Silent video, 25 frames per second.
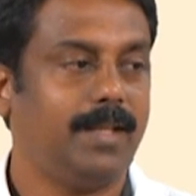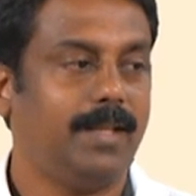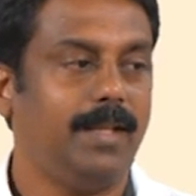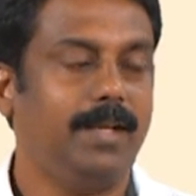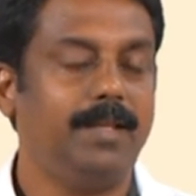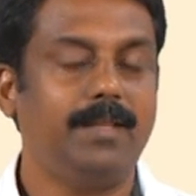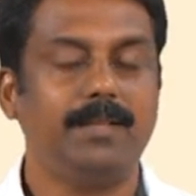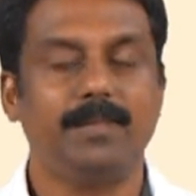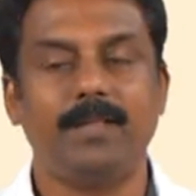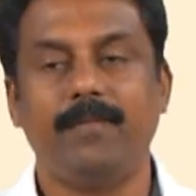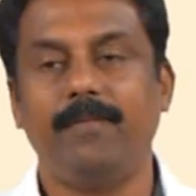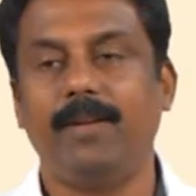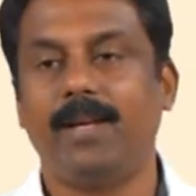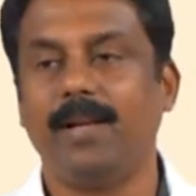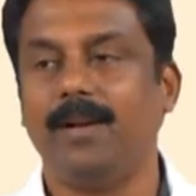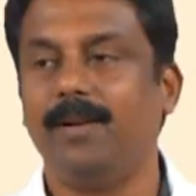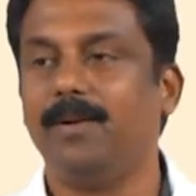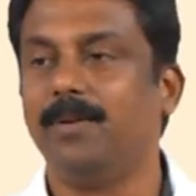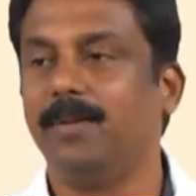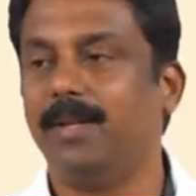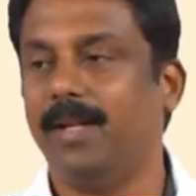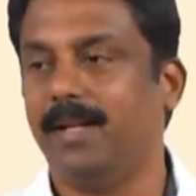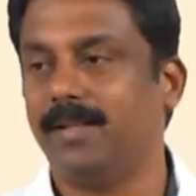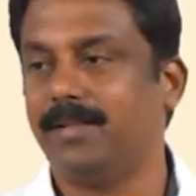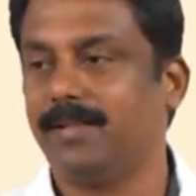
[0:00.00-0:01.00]
right then we can
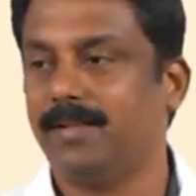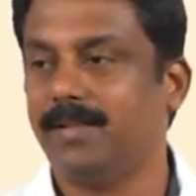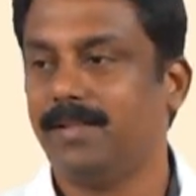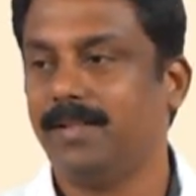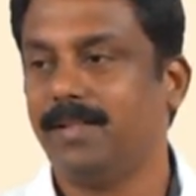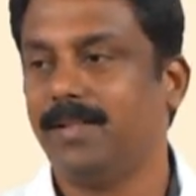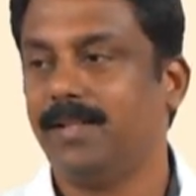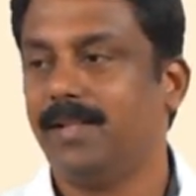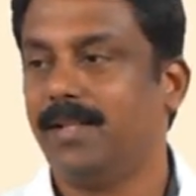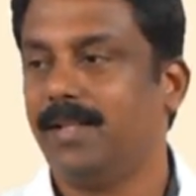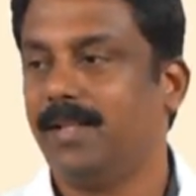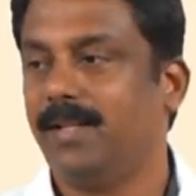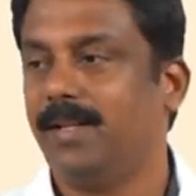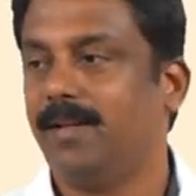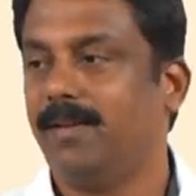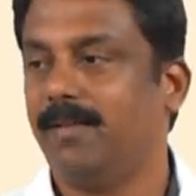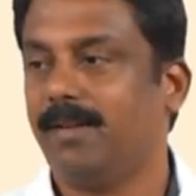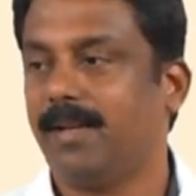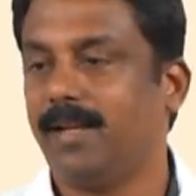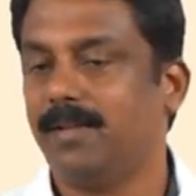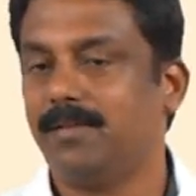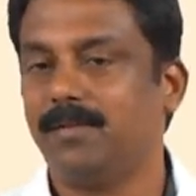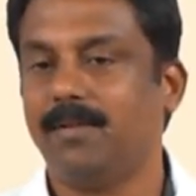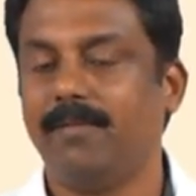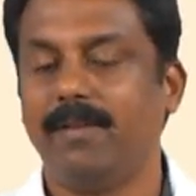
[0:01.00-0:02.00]
do that
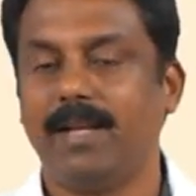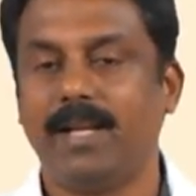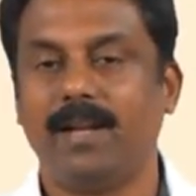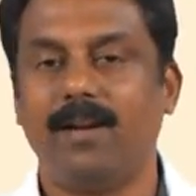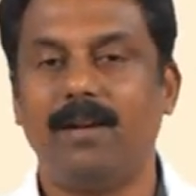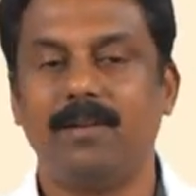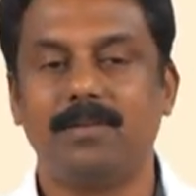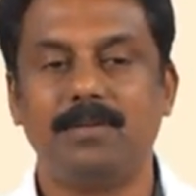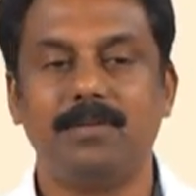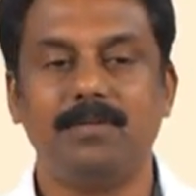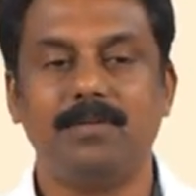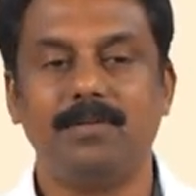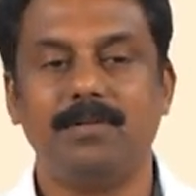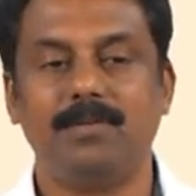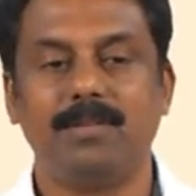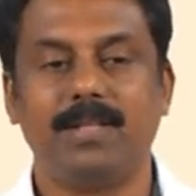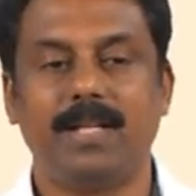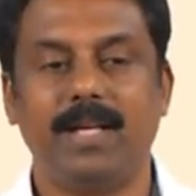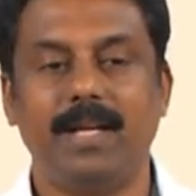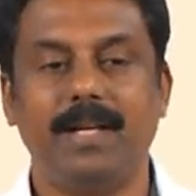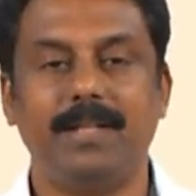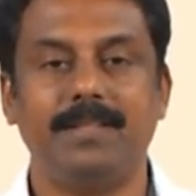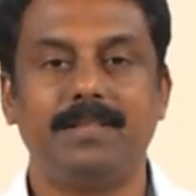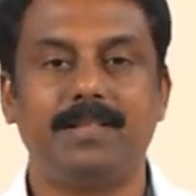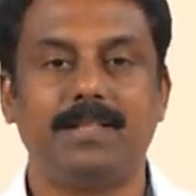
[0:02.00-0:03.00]
okay. So we can also
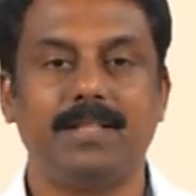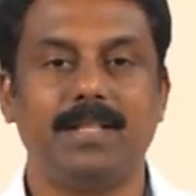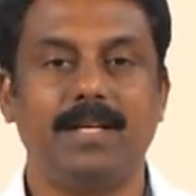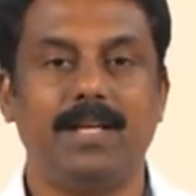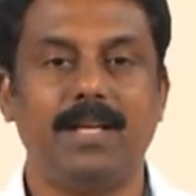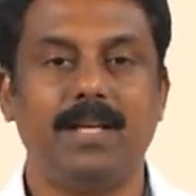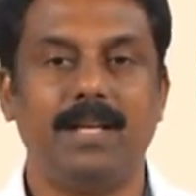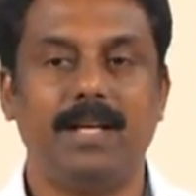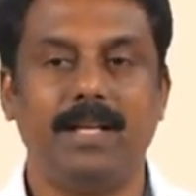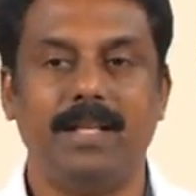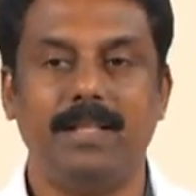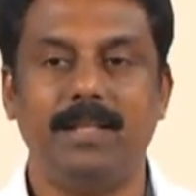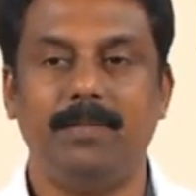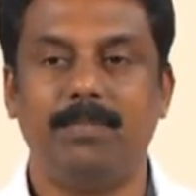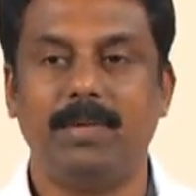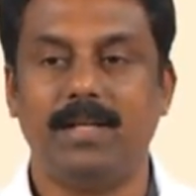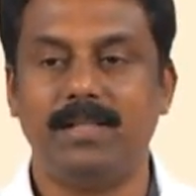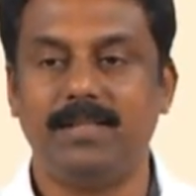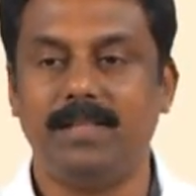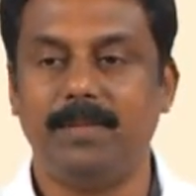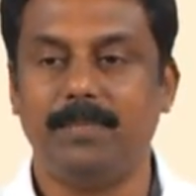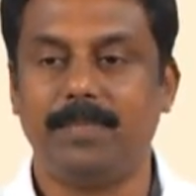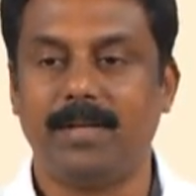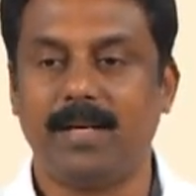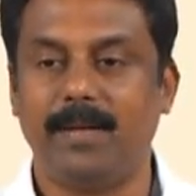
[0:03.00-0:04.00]
get uh, the
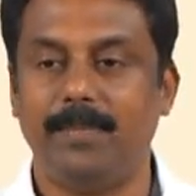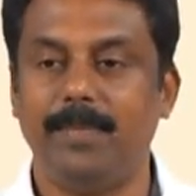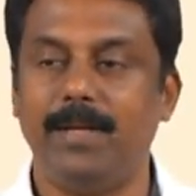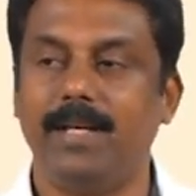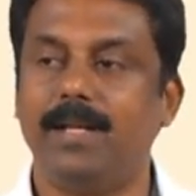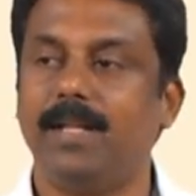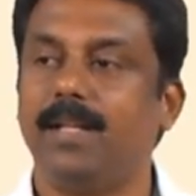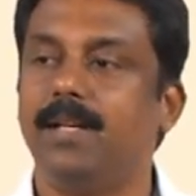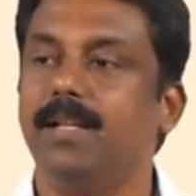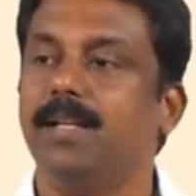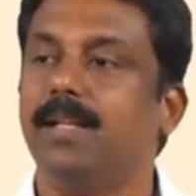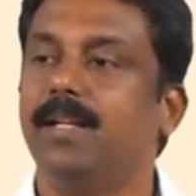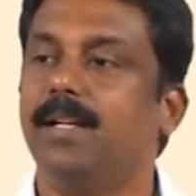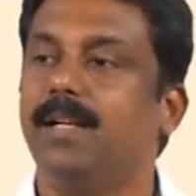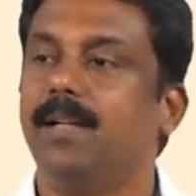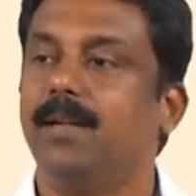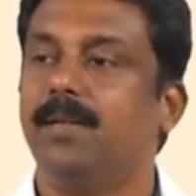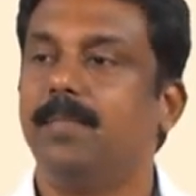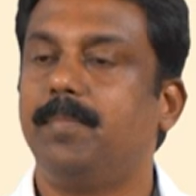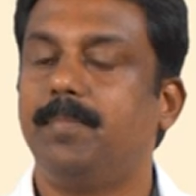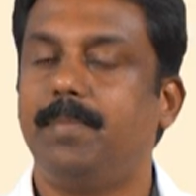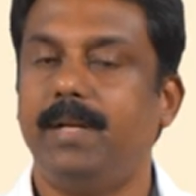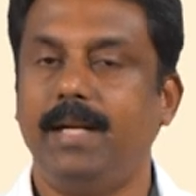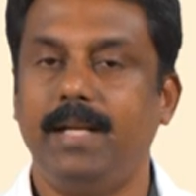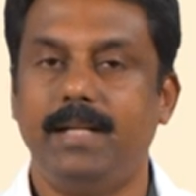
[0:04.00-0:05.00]
pulsing parameter
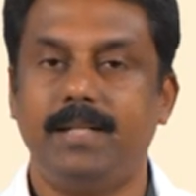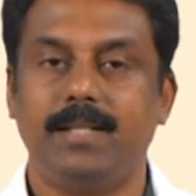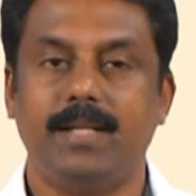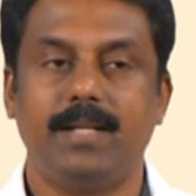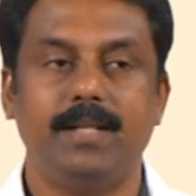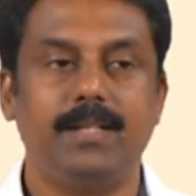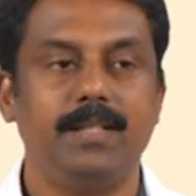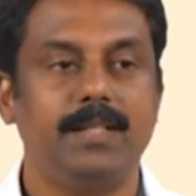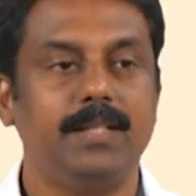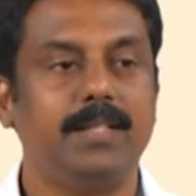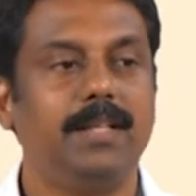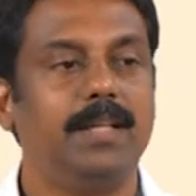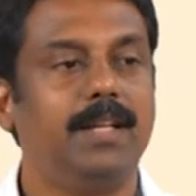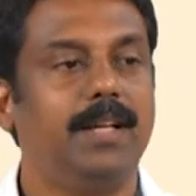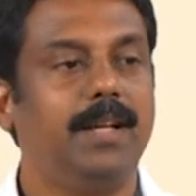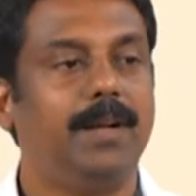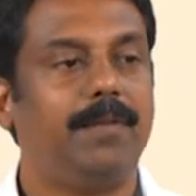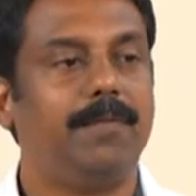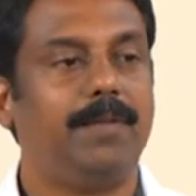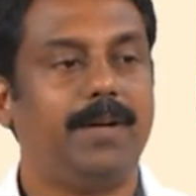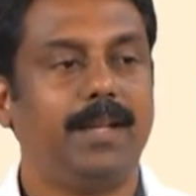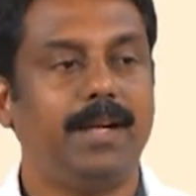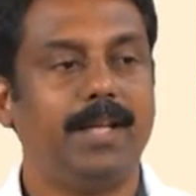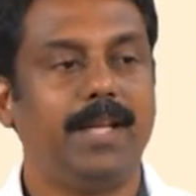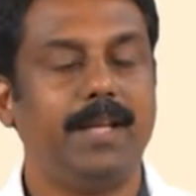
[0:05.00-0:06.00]
predicted
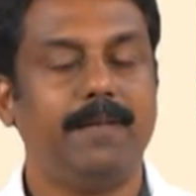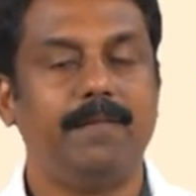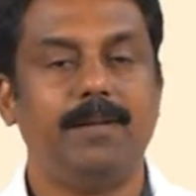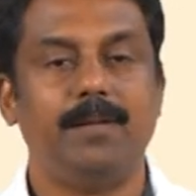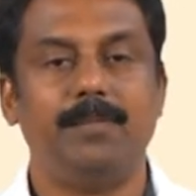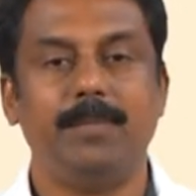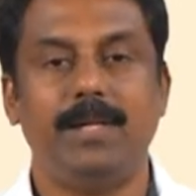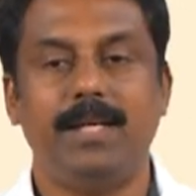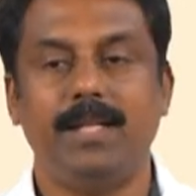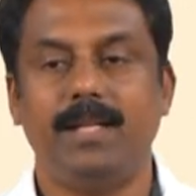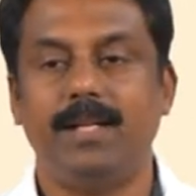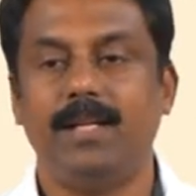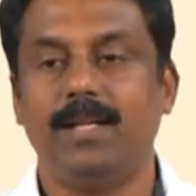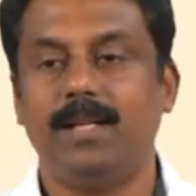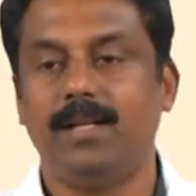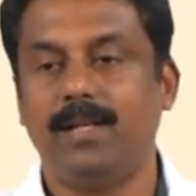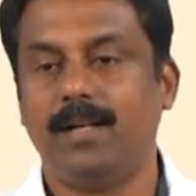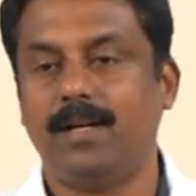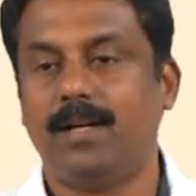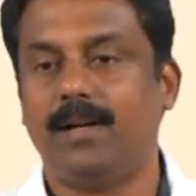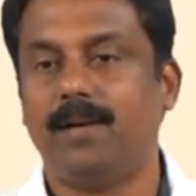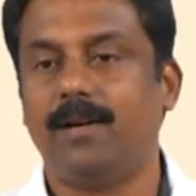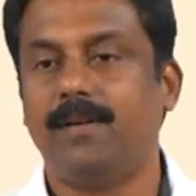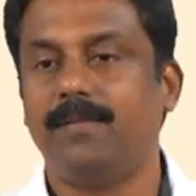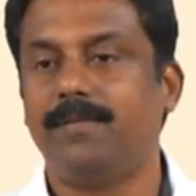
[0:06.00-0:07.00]
for a given material
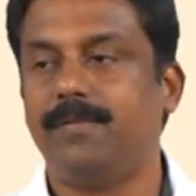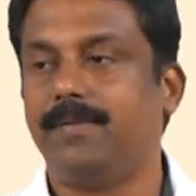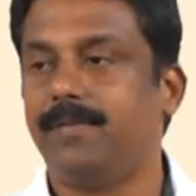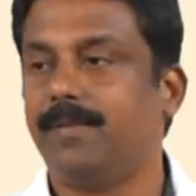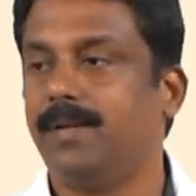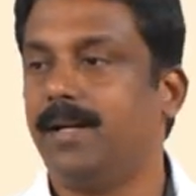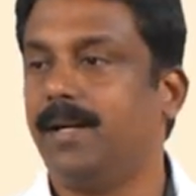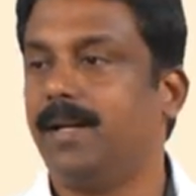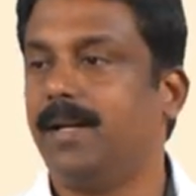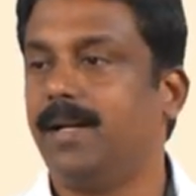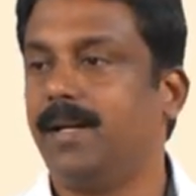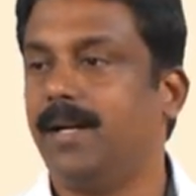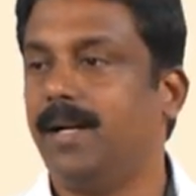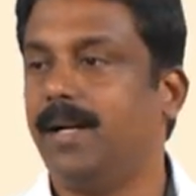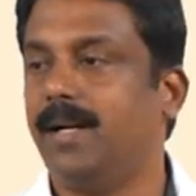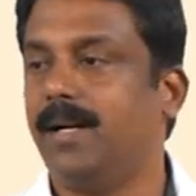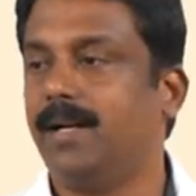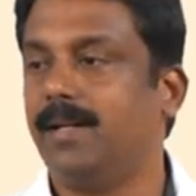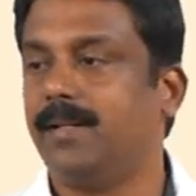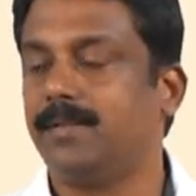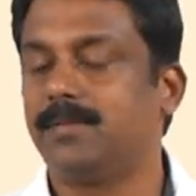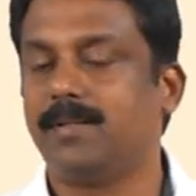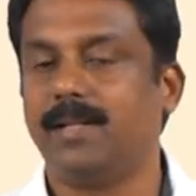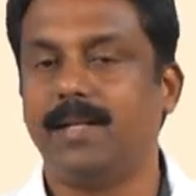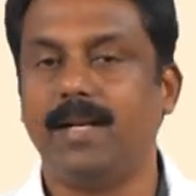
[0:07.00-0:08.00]
of uh, uh,
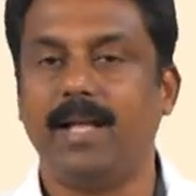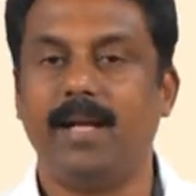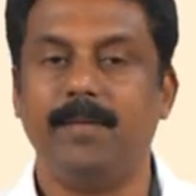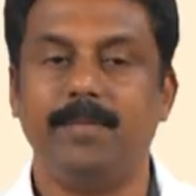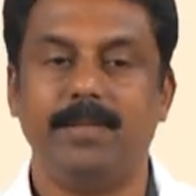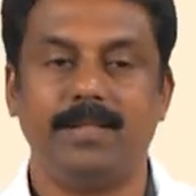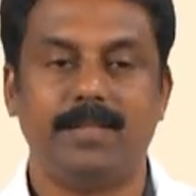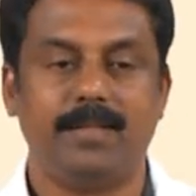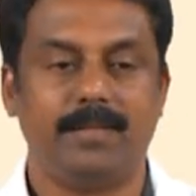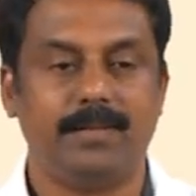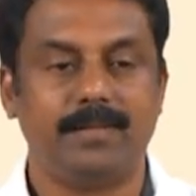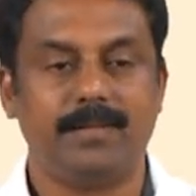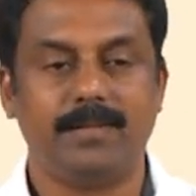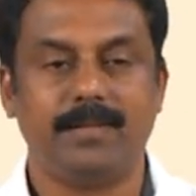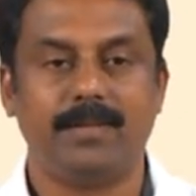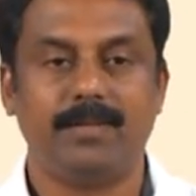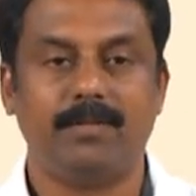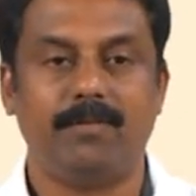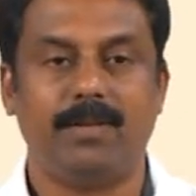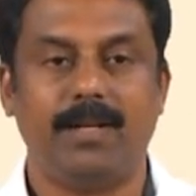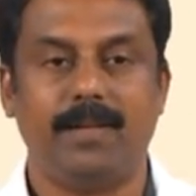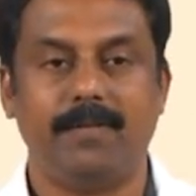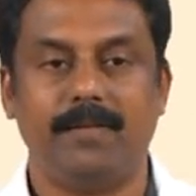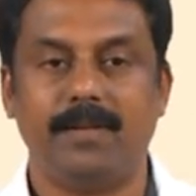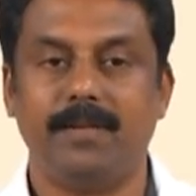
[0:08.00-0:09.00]
uh diameter
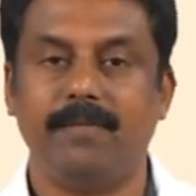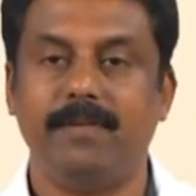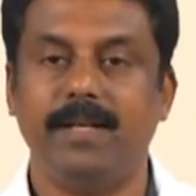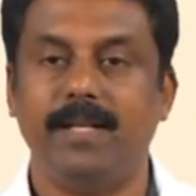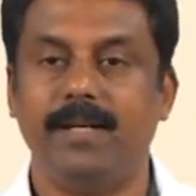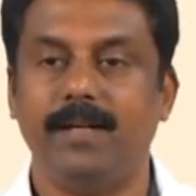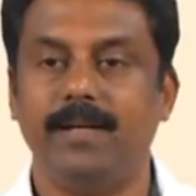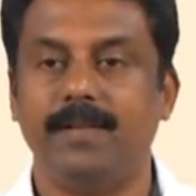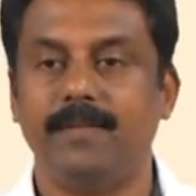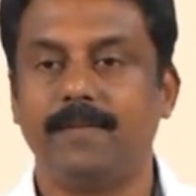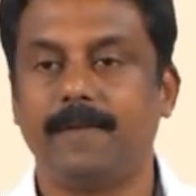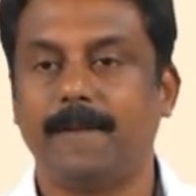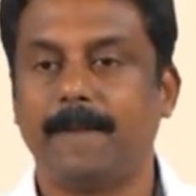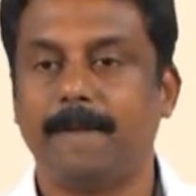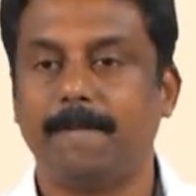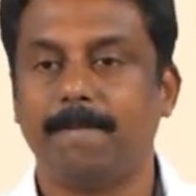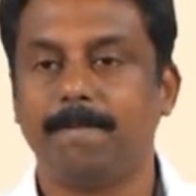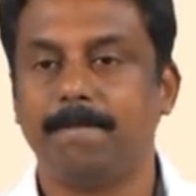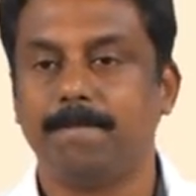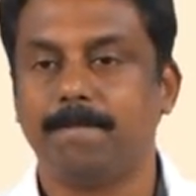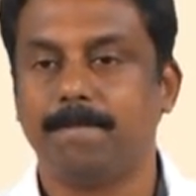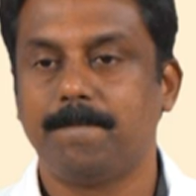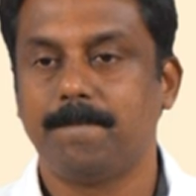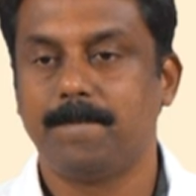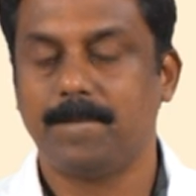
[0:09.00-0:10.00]
whatever we need
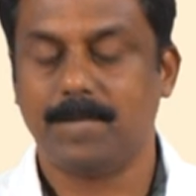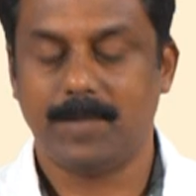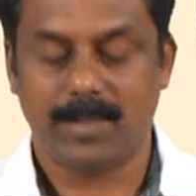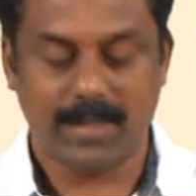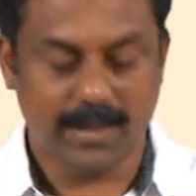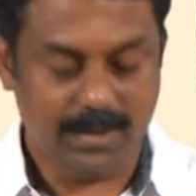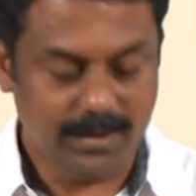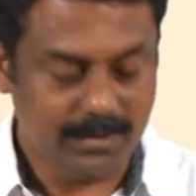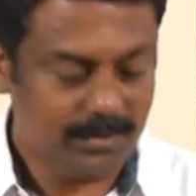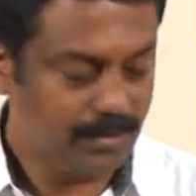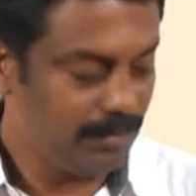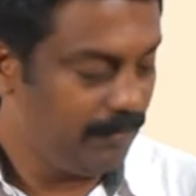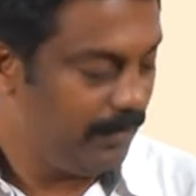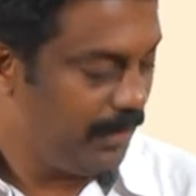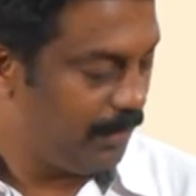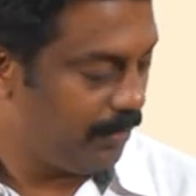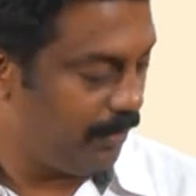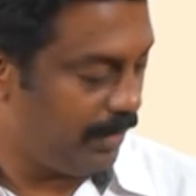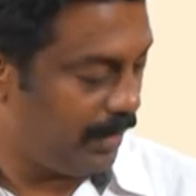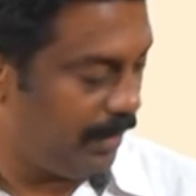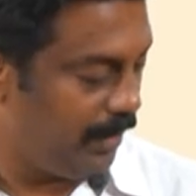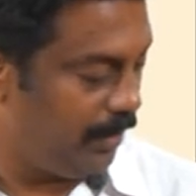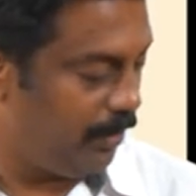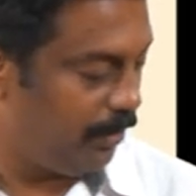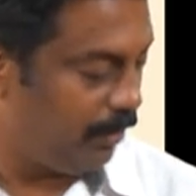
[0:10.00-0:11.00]
right. So, we will
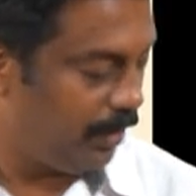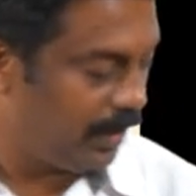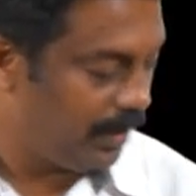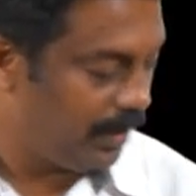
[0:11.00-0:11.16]
quickly go